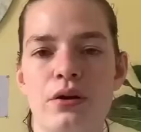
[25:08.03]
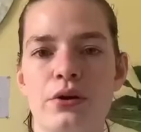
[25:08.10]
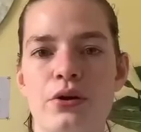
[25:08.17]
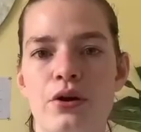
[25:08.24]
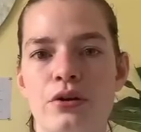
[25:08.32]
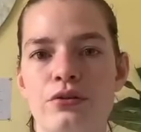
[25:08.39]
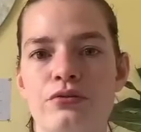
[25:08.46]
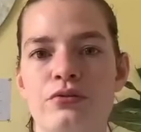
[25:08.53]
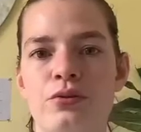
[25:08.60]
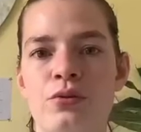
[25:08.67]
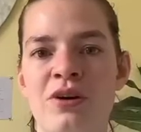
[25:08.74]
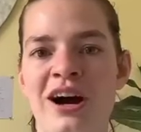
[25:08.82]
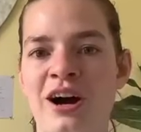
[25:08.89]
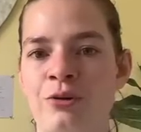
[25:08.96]
go
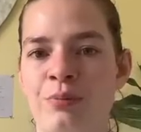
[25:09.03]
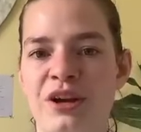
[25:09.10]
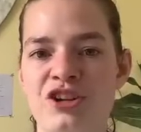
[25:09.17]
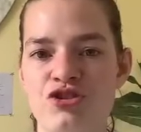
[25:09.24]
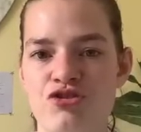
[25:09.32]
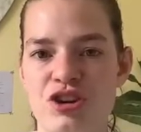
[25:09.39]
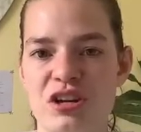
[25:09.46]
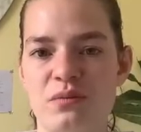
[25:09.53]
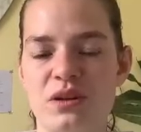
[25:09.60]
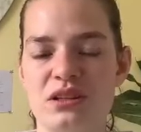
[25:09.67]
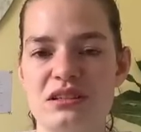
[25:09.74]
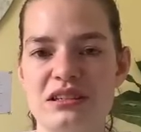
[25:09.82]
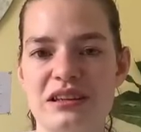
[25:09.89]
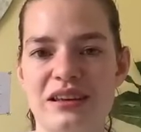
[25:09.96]
for outpatient
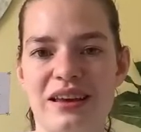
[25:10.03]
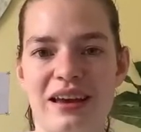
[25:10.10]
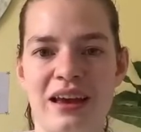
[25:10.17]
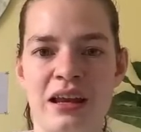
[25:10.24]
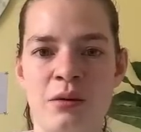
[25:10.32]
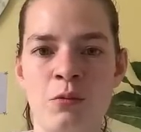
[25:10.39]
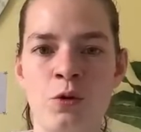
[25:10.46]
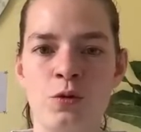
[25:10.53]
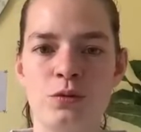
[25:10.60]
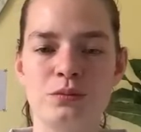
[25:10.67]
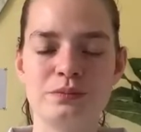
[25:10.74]
treatment anymore.